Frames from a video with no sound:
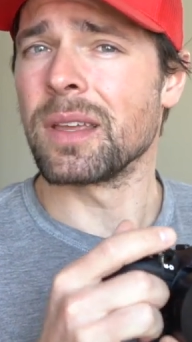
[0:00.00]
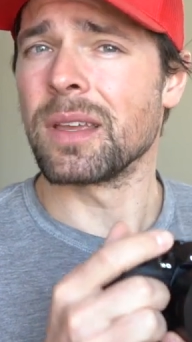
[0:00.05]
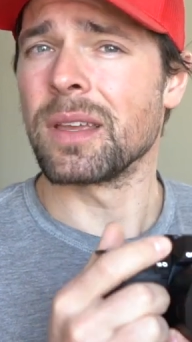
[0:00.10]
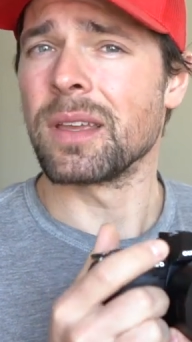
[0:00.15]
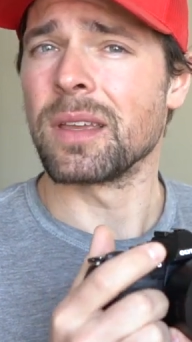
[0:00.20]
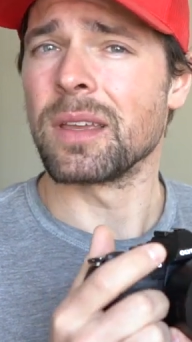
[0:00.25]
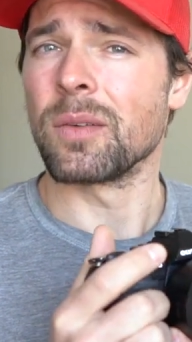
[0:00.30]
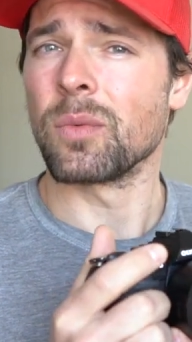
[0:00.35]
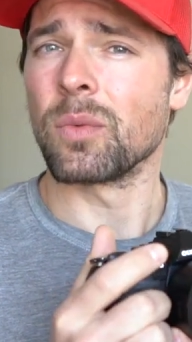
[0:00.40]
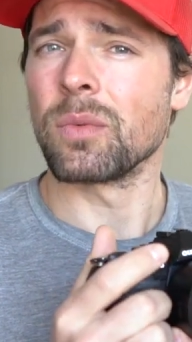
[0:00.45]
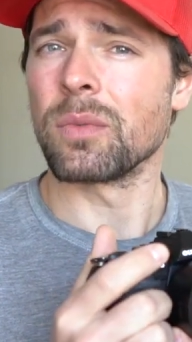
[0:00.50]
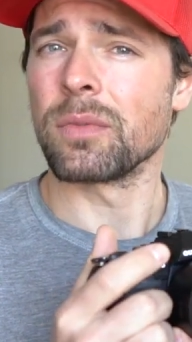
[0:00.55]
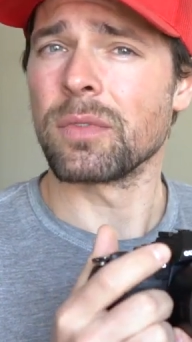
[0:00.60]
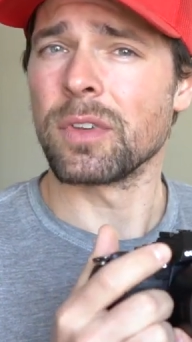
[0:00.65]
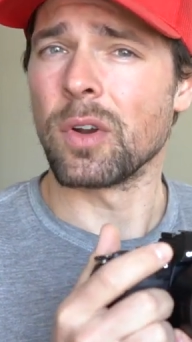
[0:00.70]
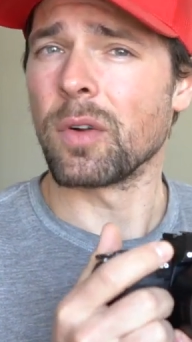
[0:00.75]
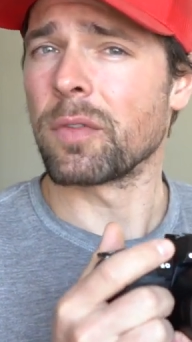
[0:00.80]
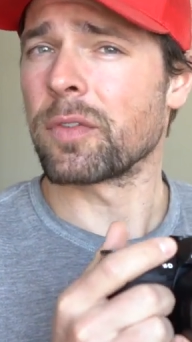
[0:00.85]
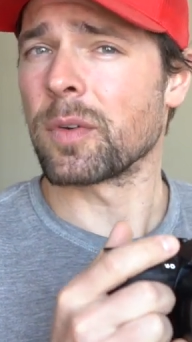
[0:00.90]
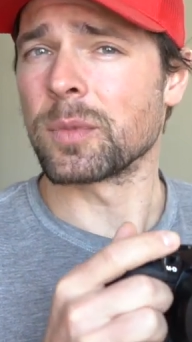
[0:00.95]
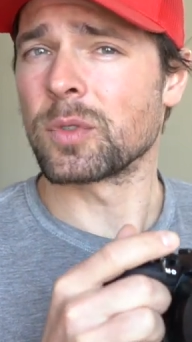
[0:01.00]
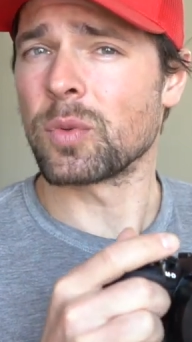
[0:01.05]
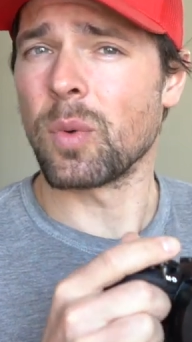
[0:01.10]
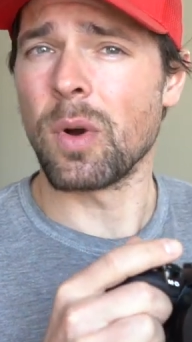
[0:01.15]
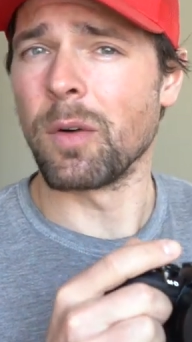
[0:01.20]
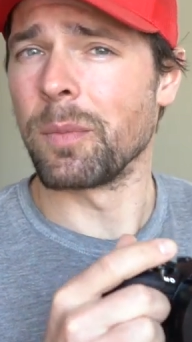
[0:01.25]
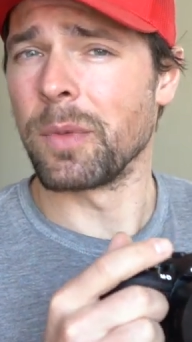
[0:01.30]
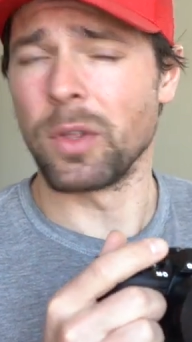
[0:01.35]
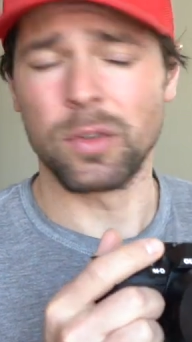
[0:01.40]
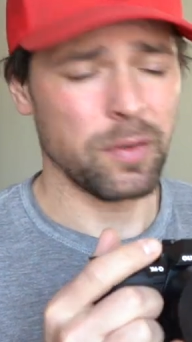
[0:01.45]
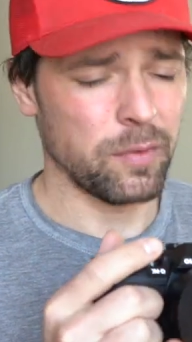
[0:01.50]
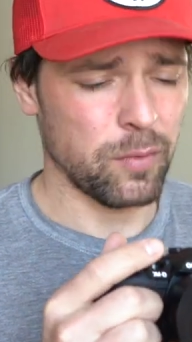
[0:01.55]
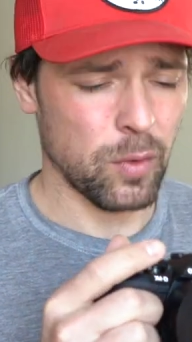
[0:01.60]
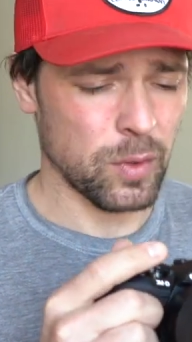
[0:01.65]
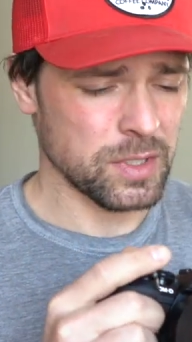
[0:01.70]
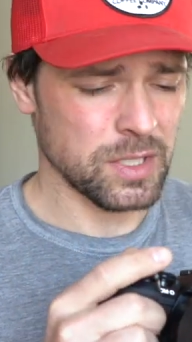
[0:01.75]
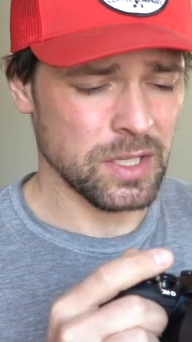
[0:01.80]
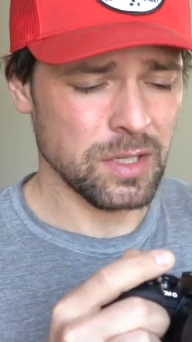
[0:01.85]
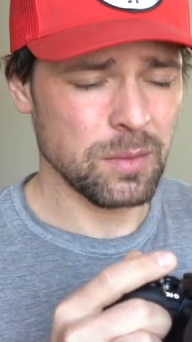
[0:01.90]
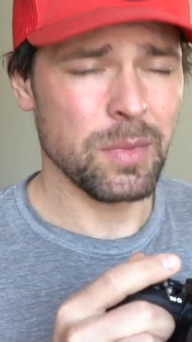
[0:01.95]
it, you know, from 12 mil to
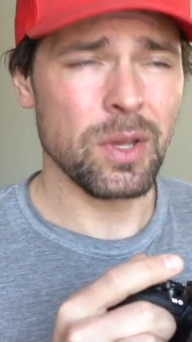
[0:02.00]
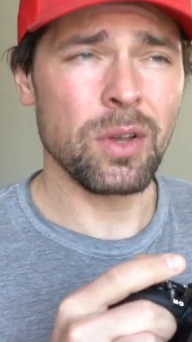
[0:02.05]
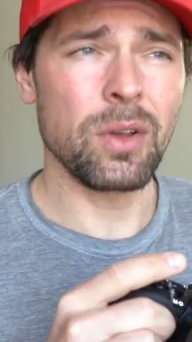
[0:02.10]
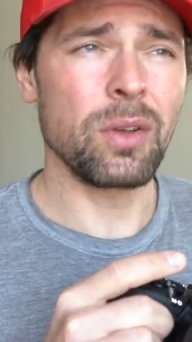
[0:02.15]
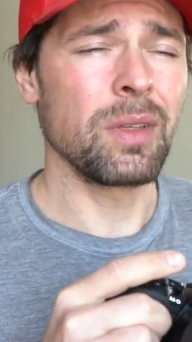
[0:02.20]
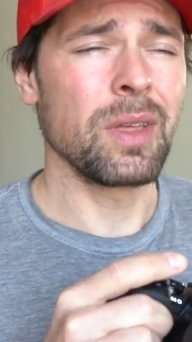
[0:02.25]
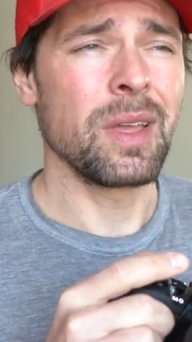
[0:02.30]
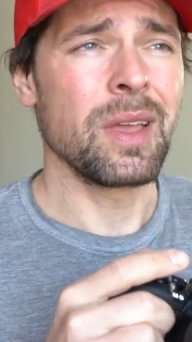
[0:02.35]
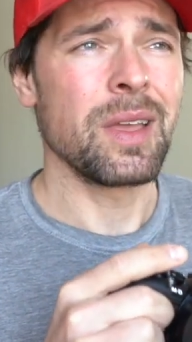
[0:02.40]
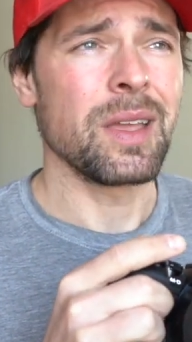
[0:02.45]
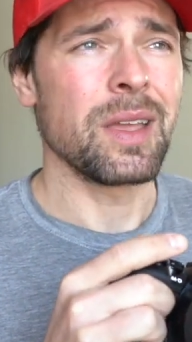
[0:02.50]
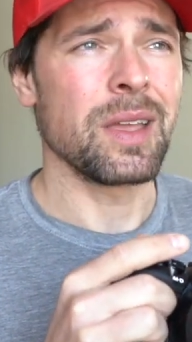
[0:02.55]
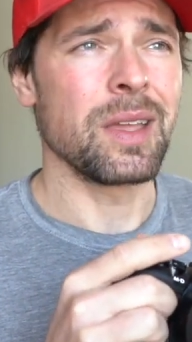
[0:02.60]
14 mil,